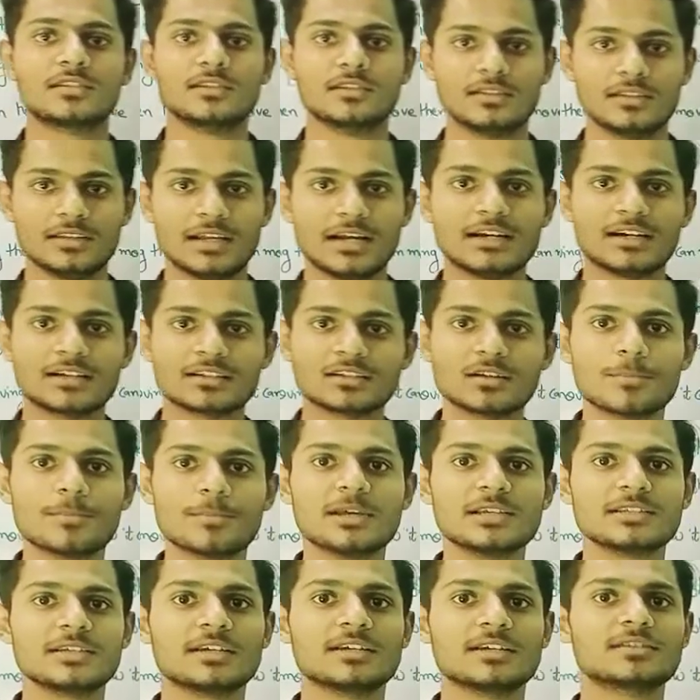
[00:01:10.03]
that are the
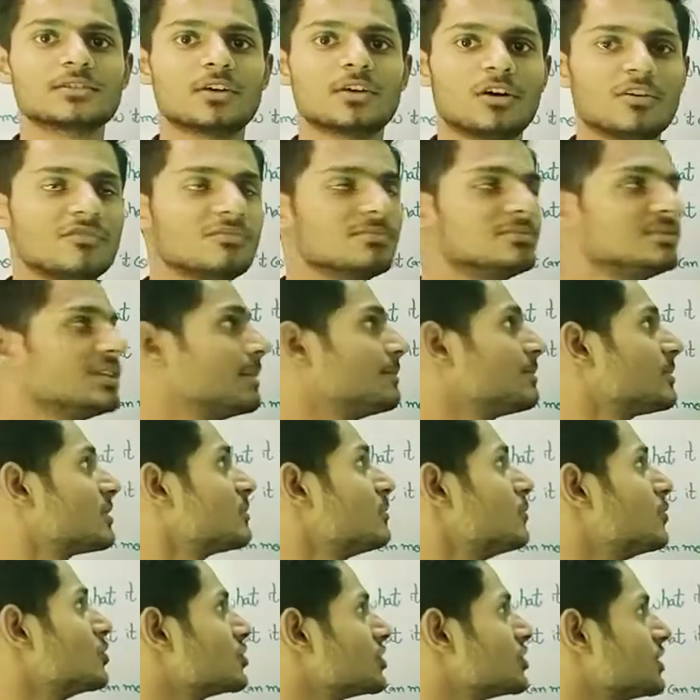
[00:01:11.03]
basics of chapter
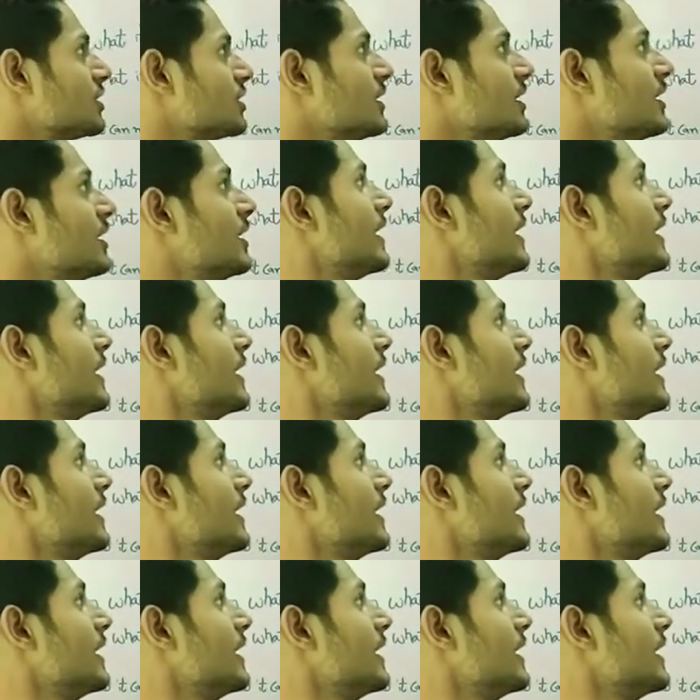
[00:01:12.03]
motion.